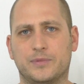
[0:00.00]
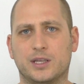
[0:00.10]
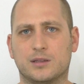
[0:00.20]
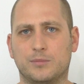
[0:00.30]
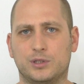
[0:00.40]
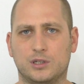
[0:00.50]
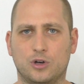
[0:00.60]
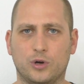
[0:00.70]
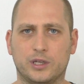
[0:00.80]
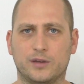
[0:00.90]
get a bit
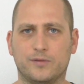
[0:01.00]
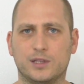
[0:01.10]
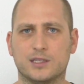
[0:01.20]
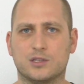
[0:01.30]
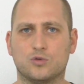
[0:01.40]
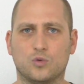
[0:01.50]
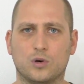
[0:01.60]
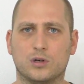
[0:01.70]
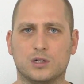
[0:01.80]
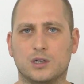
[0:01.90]
annoying if it doesn't
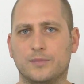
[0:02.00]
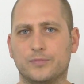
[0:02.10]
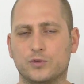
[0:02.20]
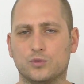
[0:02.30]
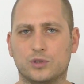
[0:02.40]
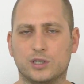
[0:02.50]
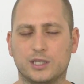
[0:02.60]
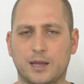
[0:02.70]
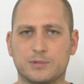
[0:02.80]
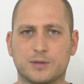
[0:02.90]
work 2-3
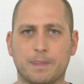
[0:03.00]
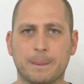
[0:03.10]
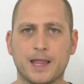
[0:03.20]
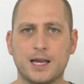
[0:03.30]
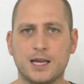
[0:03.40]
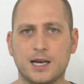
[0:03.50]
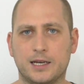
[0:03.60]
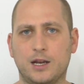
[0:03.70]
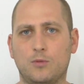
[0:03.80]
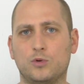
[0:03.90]
times.
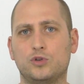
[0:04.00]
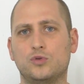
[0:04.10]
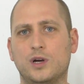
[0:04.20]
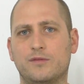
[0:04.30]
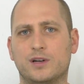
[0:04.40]
Now we do have